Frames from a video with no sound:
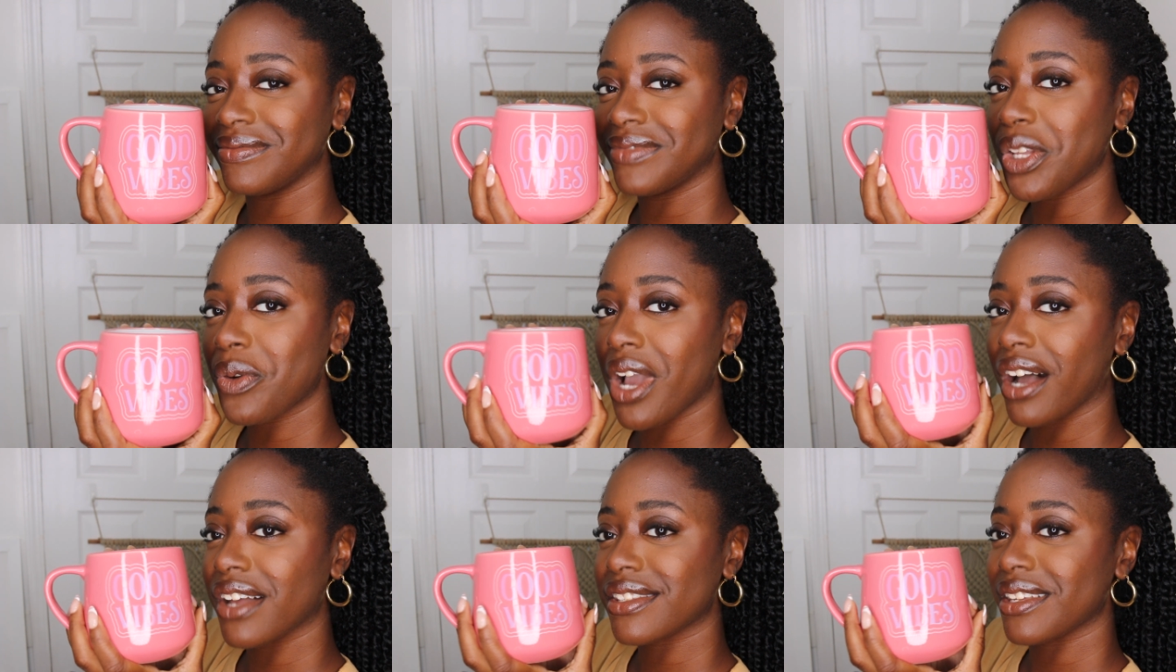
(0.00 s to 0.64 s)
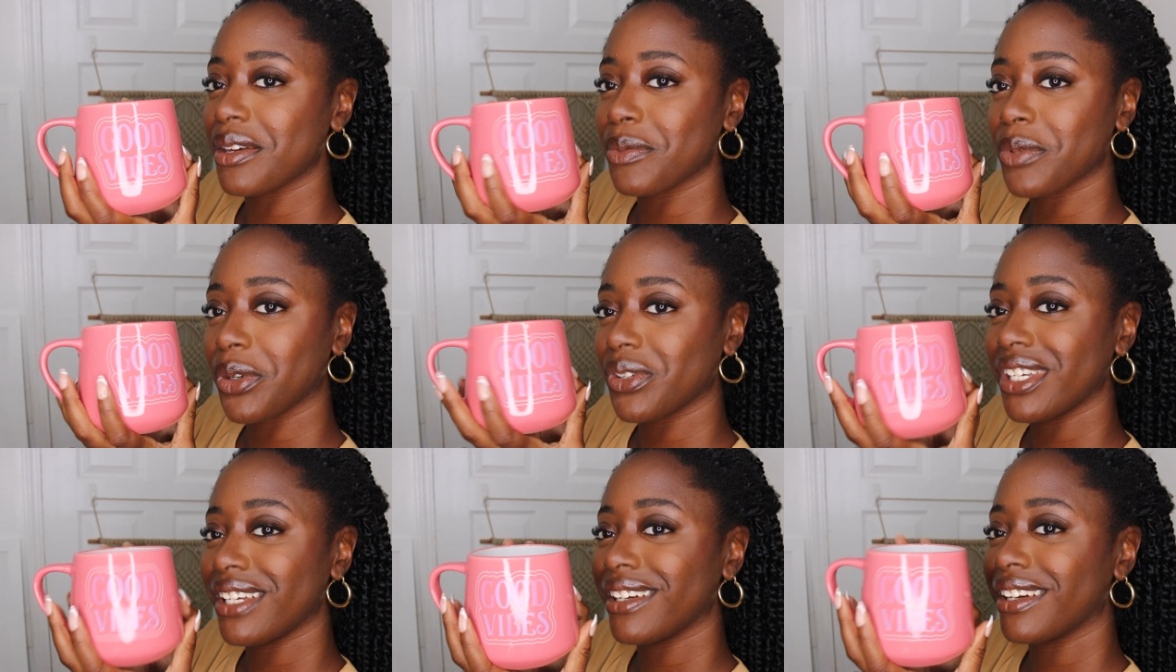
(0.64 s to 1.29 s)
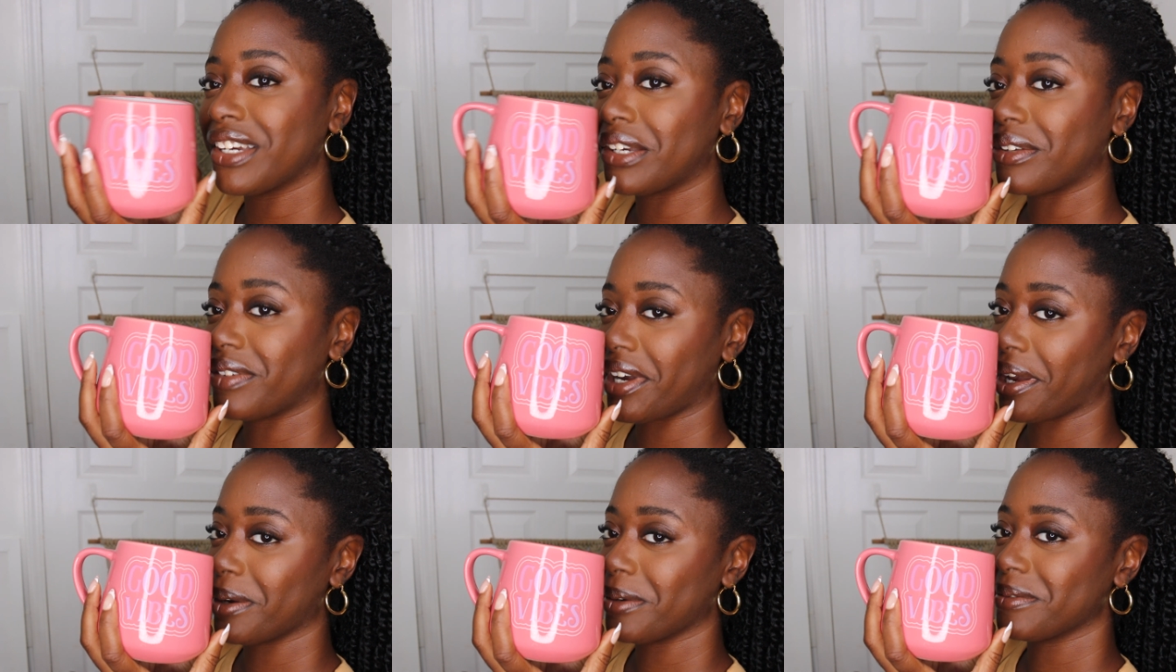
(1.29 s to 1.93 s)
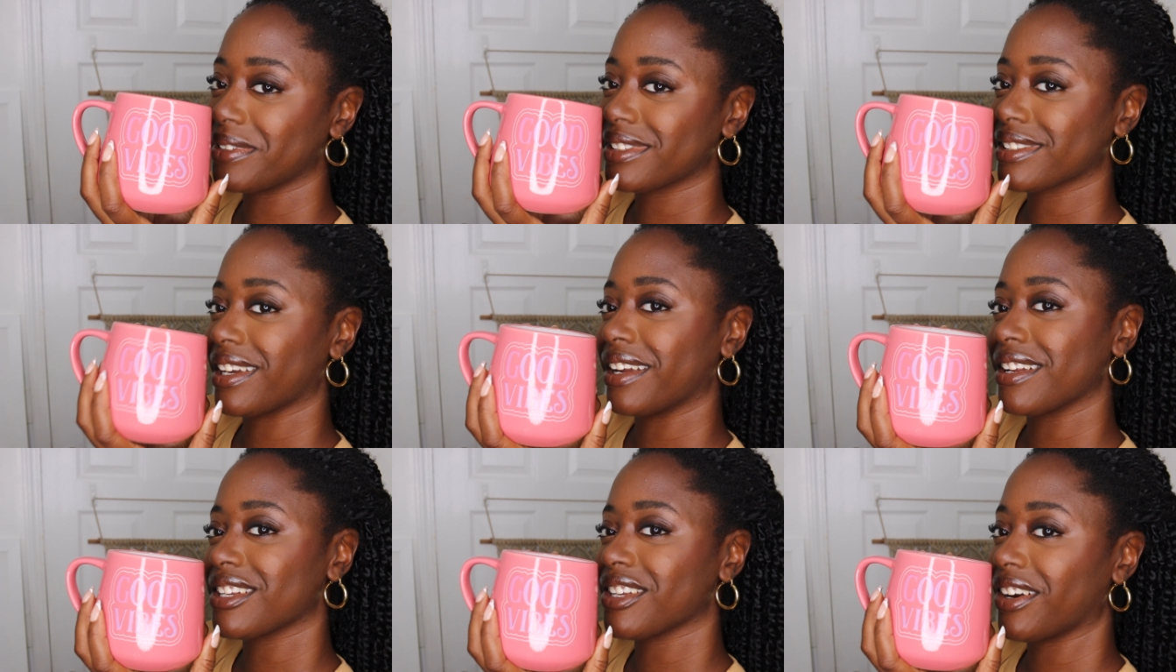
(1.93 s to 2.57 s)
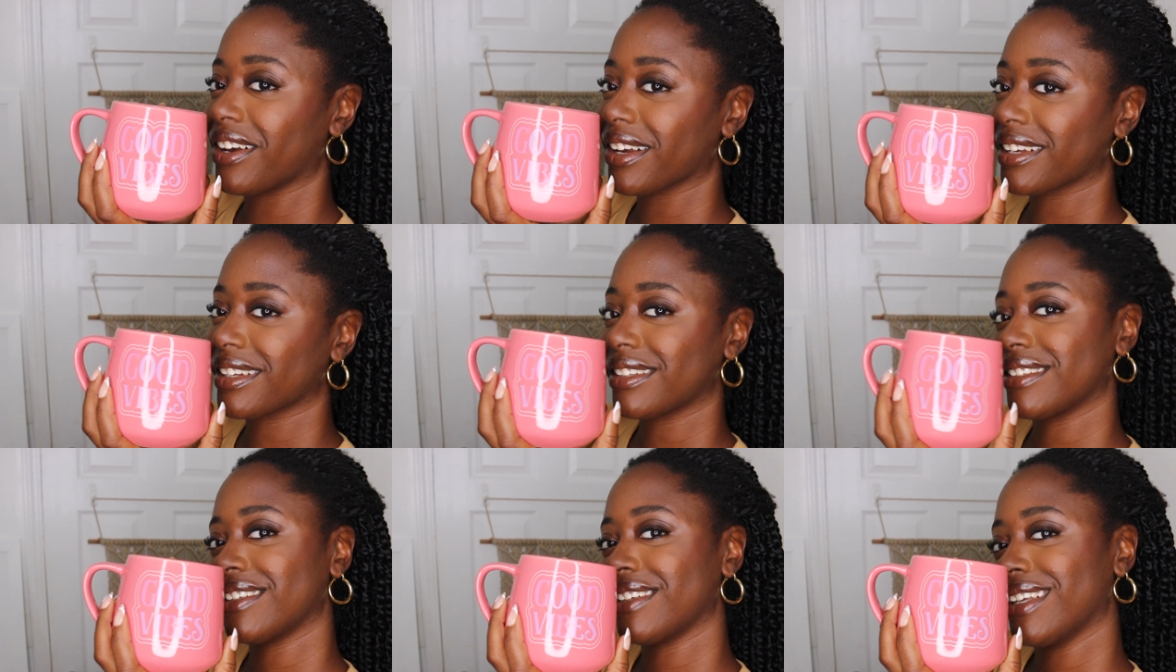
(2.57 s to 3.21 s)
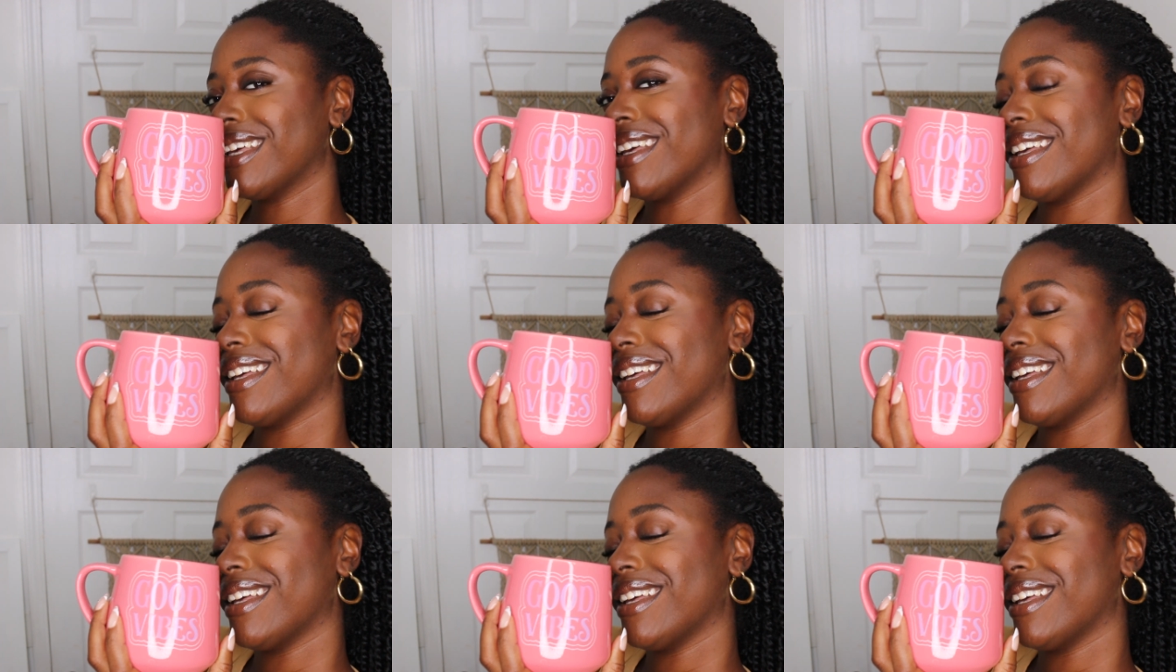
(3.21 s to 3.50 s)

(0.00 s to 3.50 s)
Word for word: no gossip, only good vibes kind of talk.